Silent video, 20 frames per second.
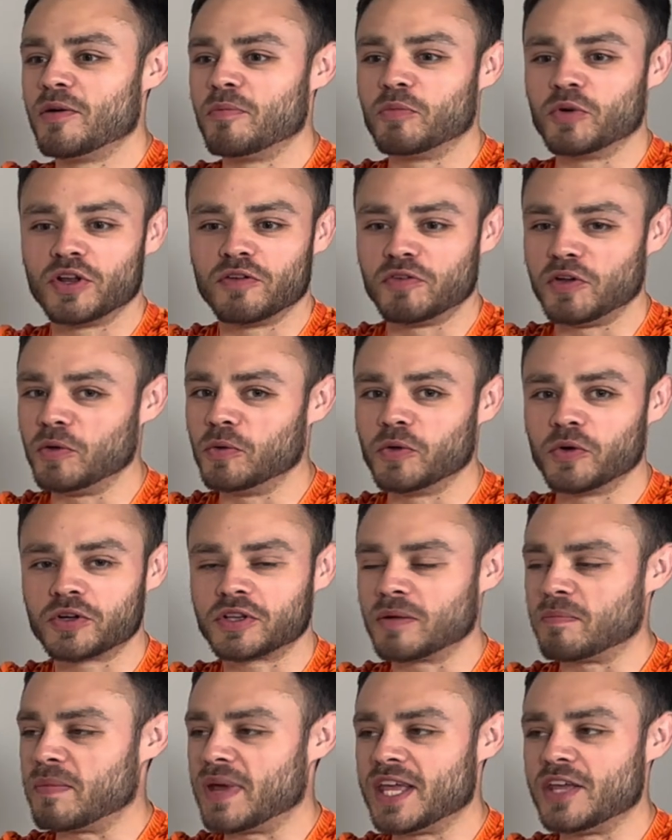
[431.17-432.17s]
But if you
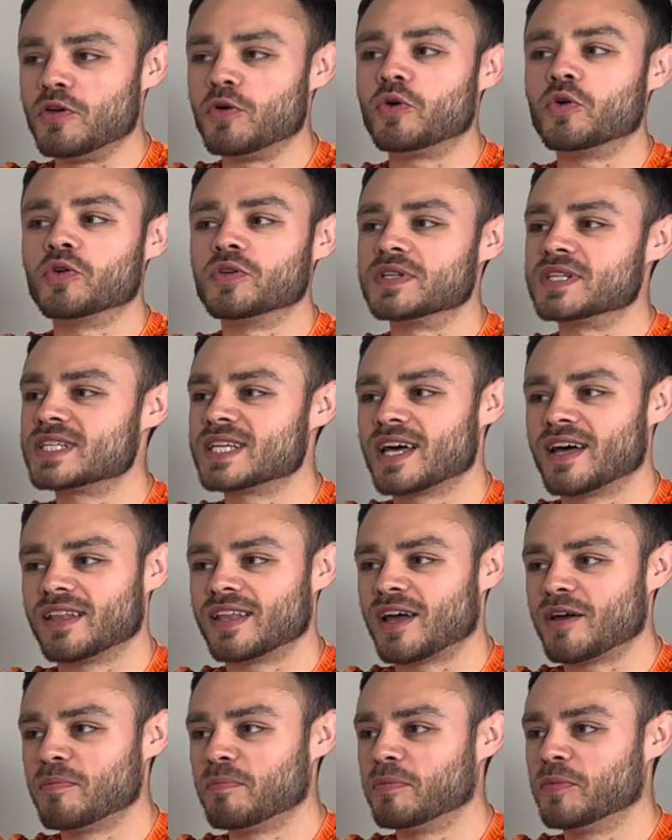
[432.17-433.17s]
looked at me, you couldn't tell
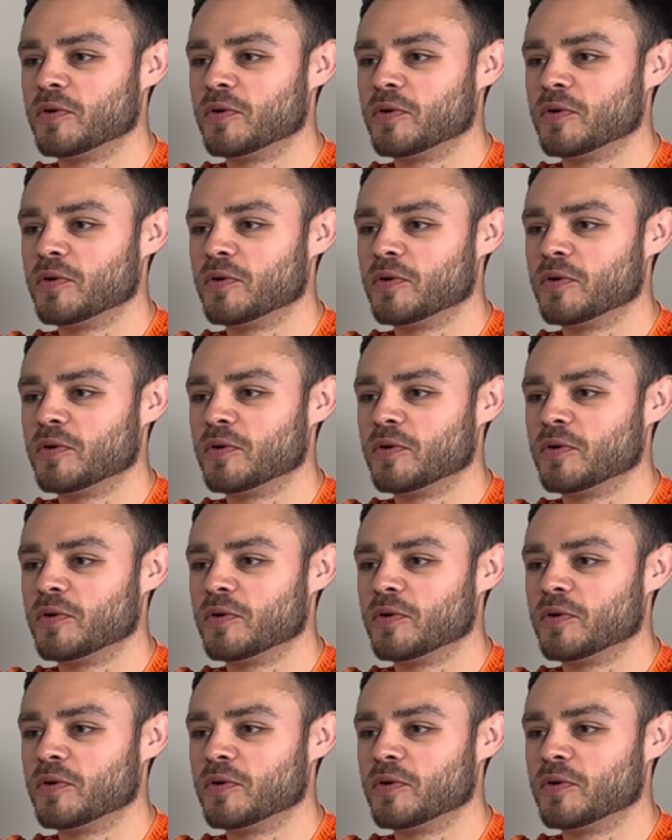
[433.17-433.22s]
that.